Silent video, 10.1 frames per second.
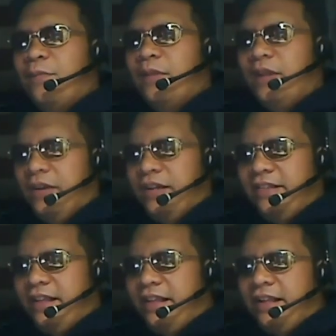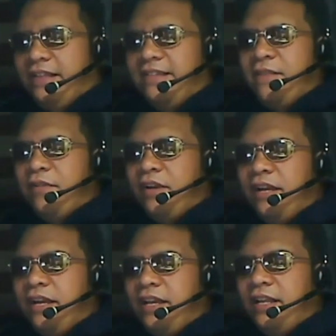that's
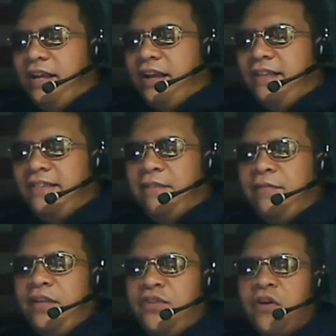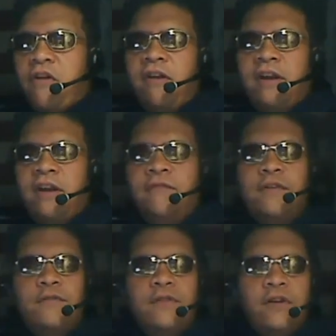definitely jarring
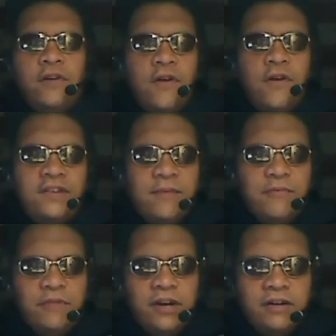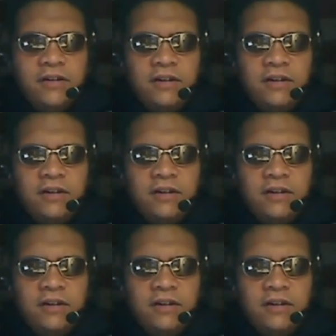for a long-time reader.